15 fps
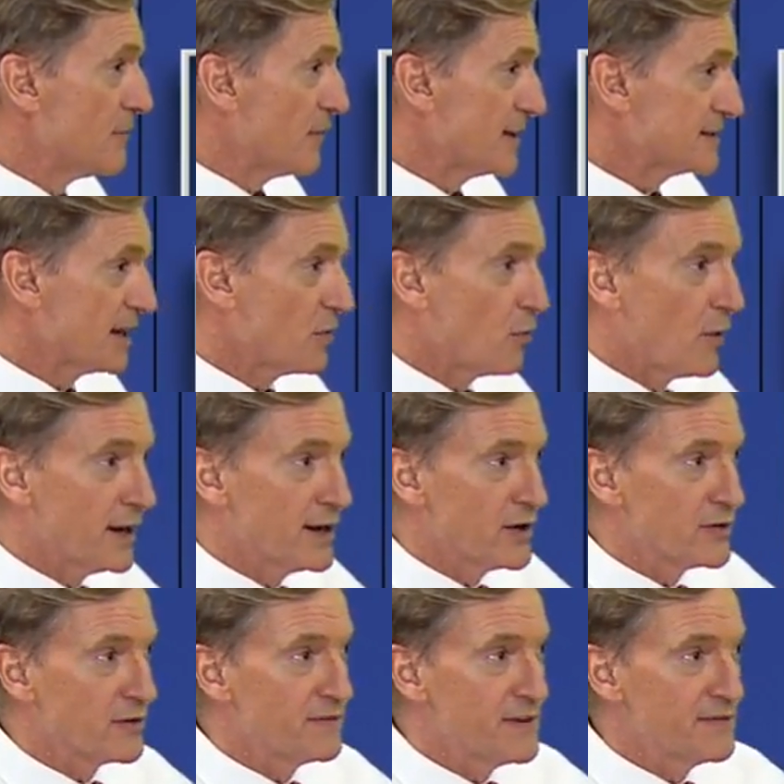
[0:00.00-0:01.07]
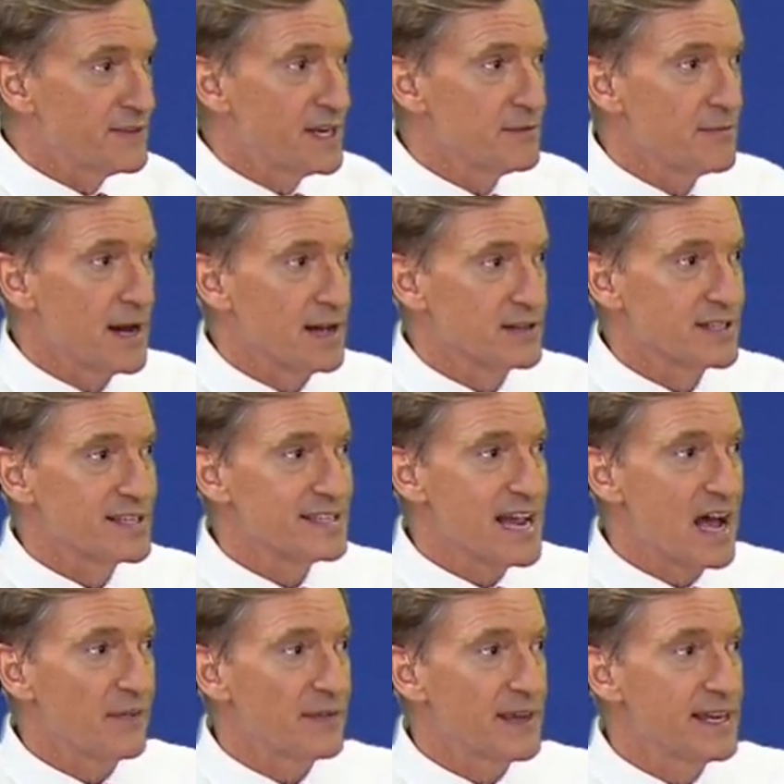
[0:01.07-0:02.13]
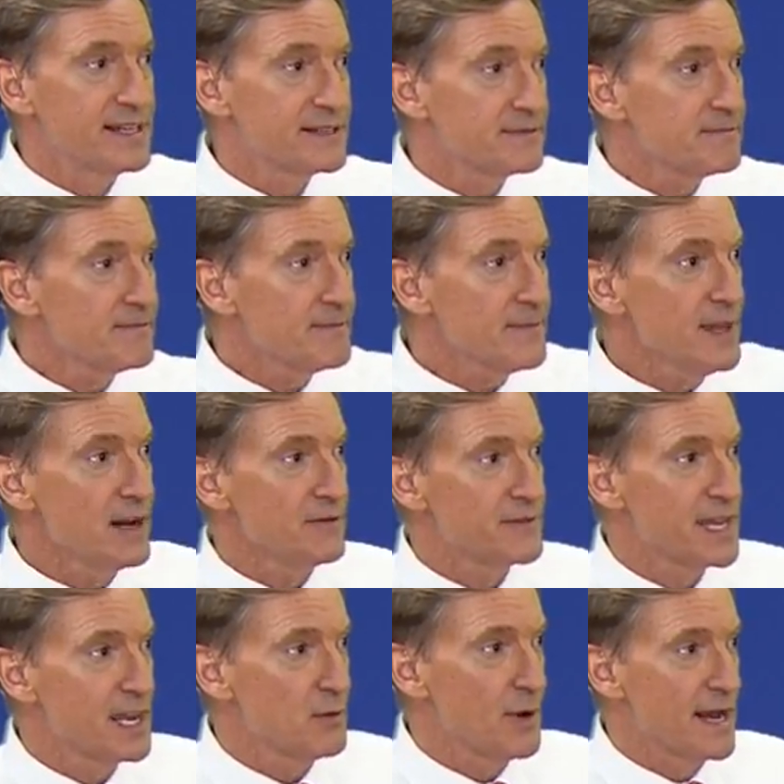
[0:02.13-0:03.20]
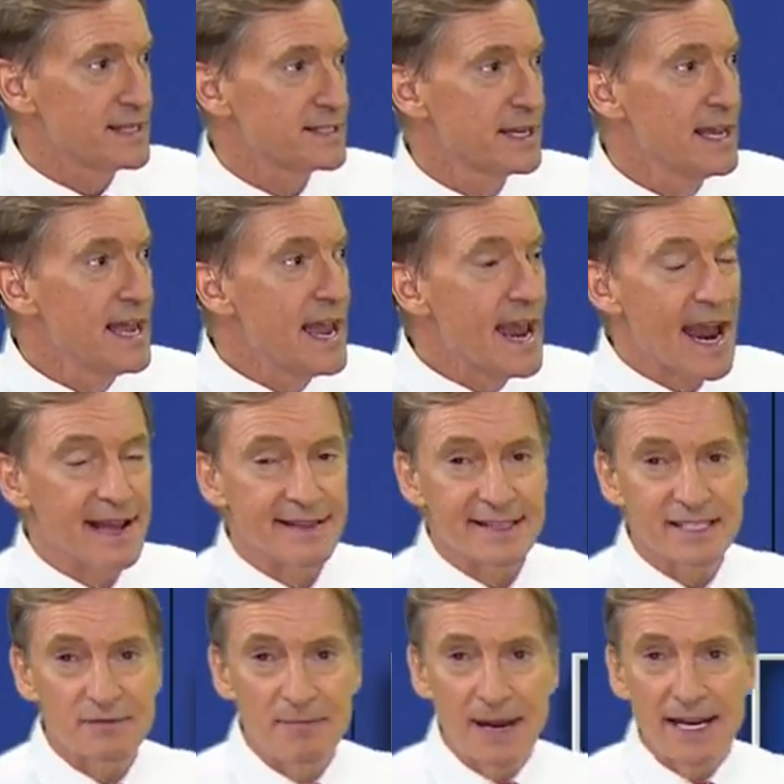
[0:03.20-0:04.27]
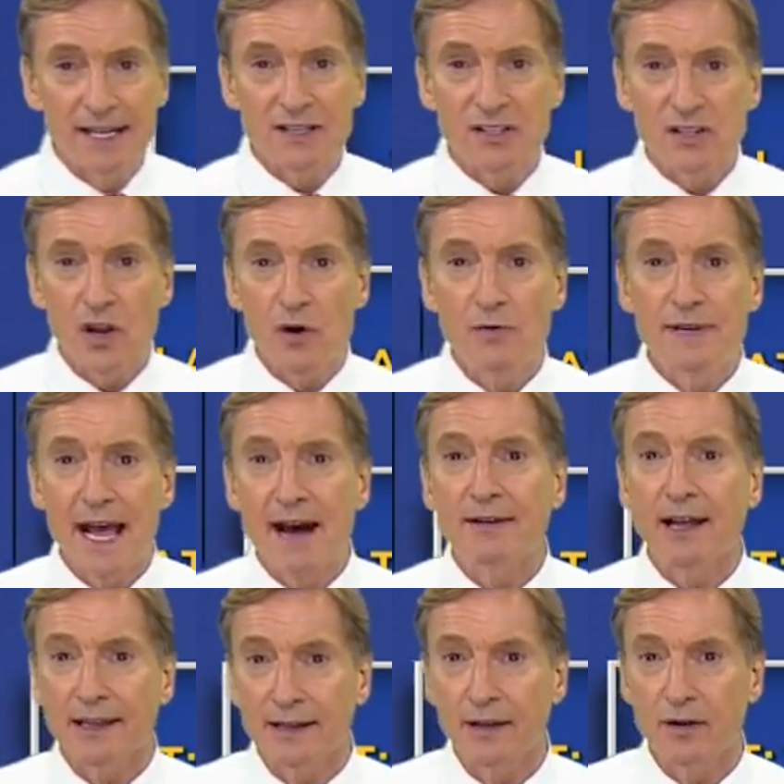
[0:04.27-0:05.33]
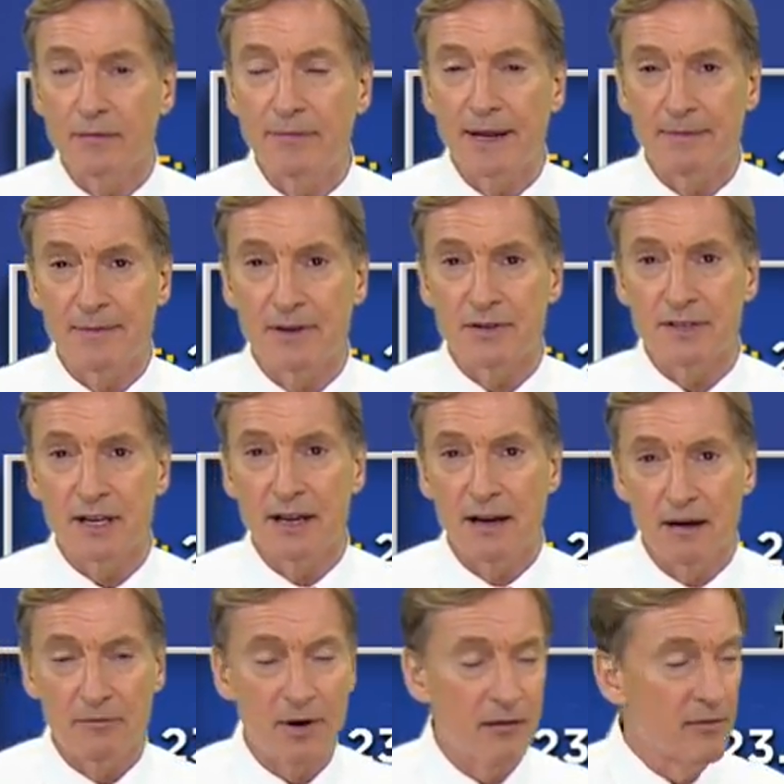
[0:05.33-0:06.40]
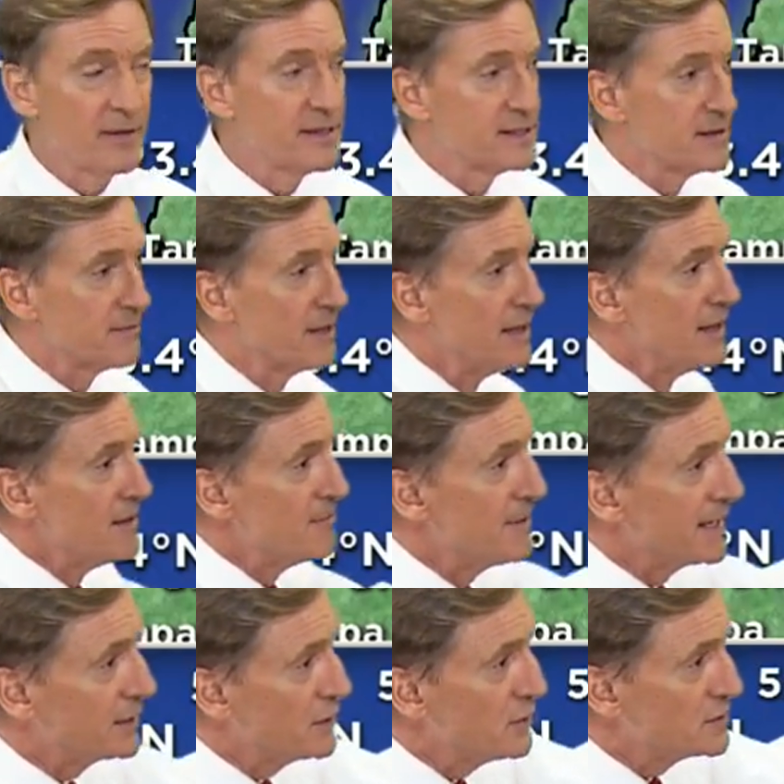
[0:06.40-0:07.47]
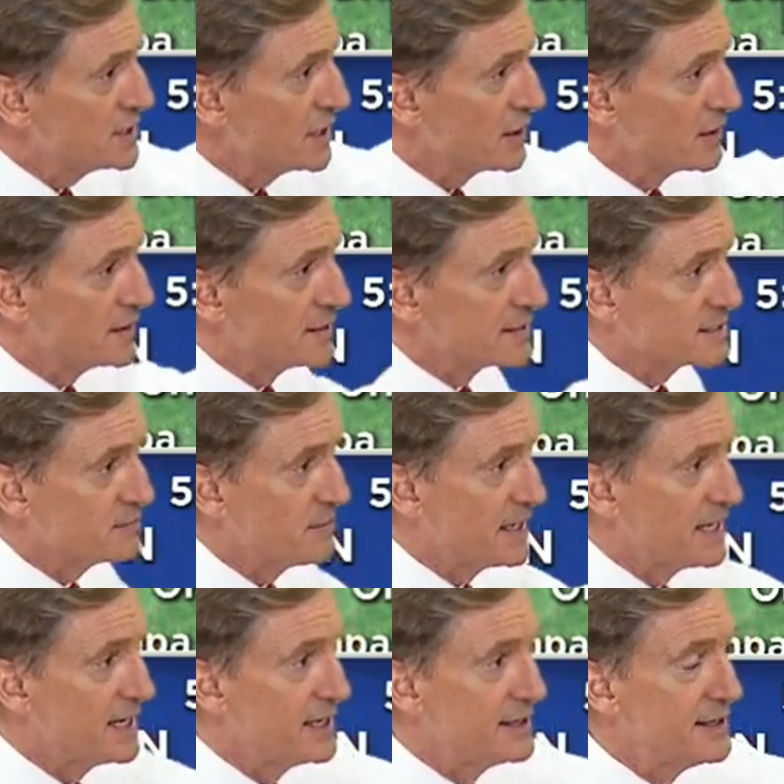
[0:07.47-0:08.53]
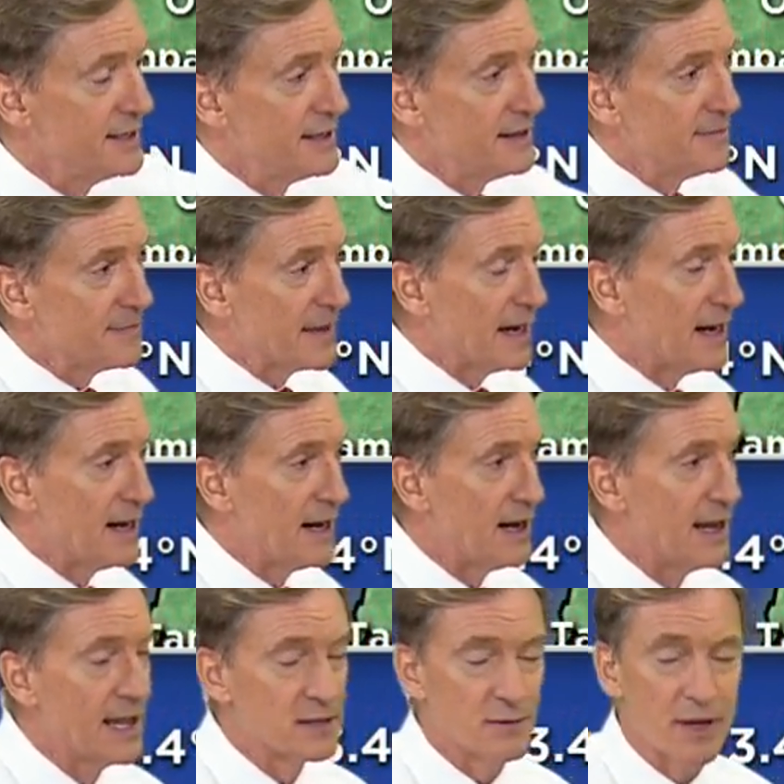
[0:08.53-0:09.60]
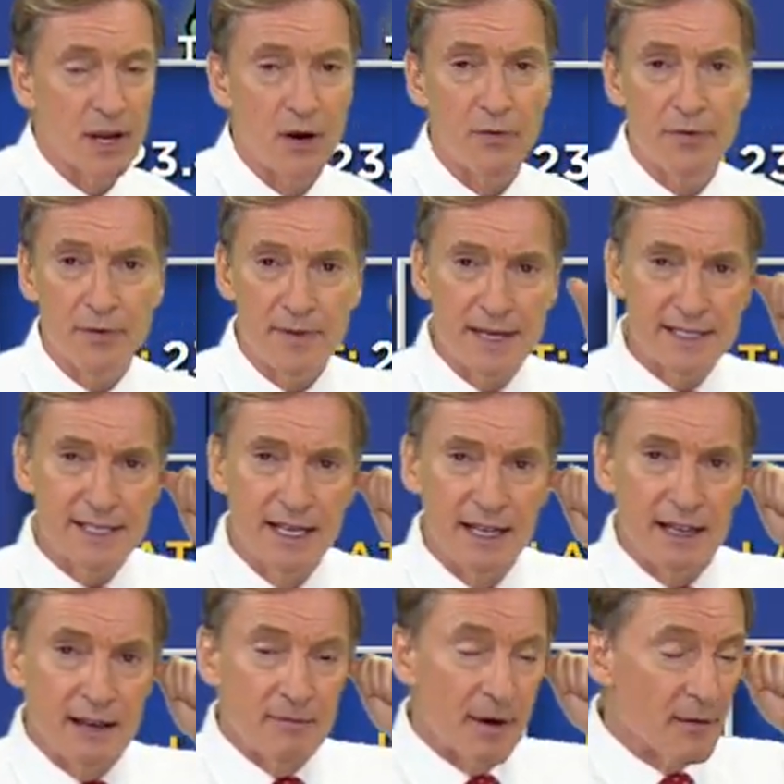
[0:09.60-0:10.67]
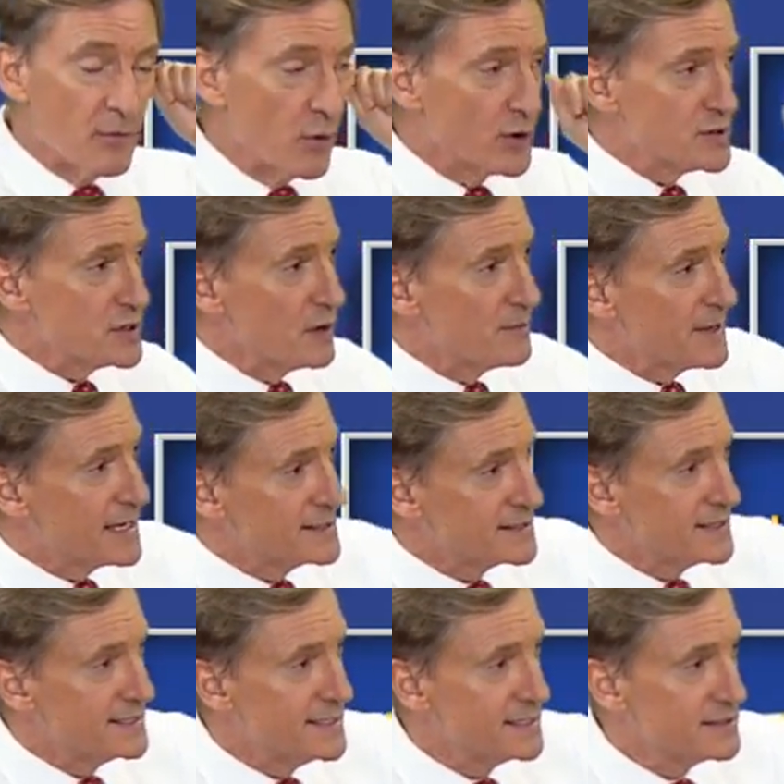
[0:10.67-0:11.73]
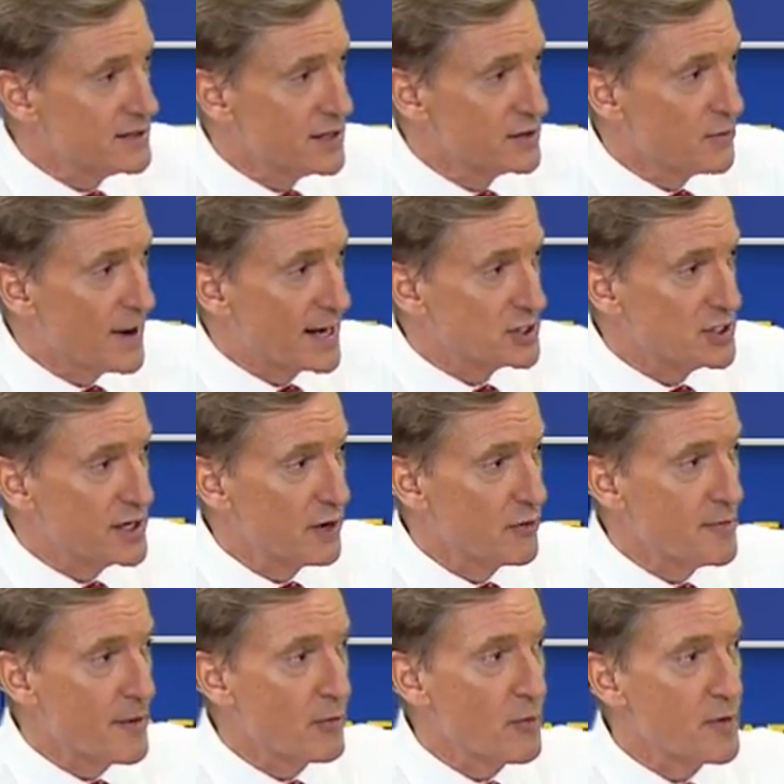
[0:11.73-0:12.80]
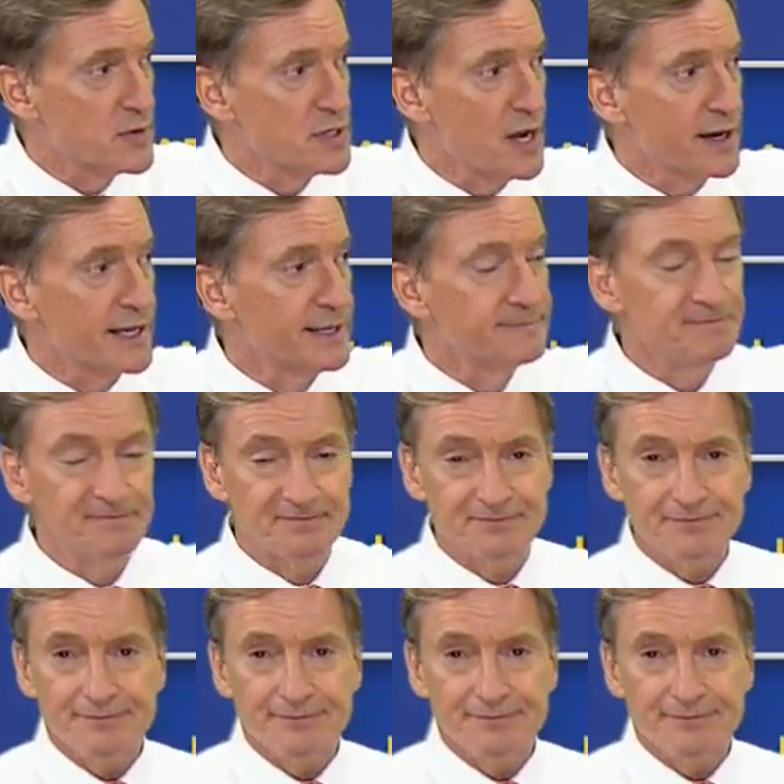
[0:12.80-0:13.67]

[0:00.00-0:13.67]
Presently, 115 miles south southeast of Key West. And the speed has slowed down a little bit. There's uh, probably some big news here in the speed uh, as we go through this, but more so because of the, the direction here. Remember, we were talking.